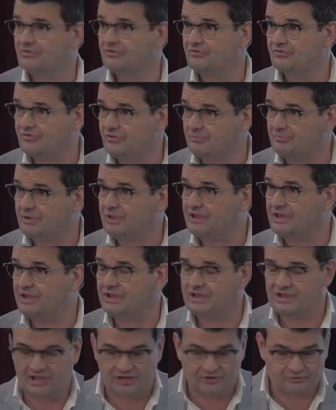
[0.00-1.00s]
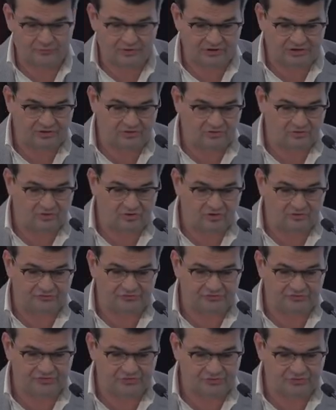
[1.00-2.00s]
simply in written
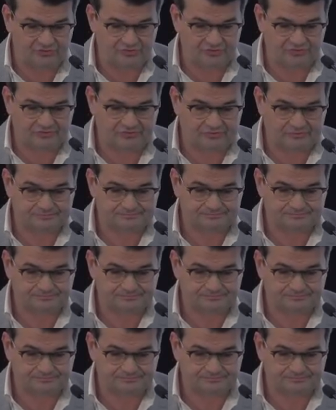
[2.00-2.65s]
constitutions.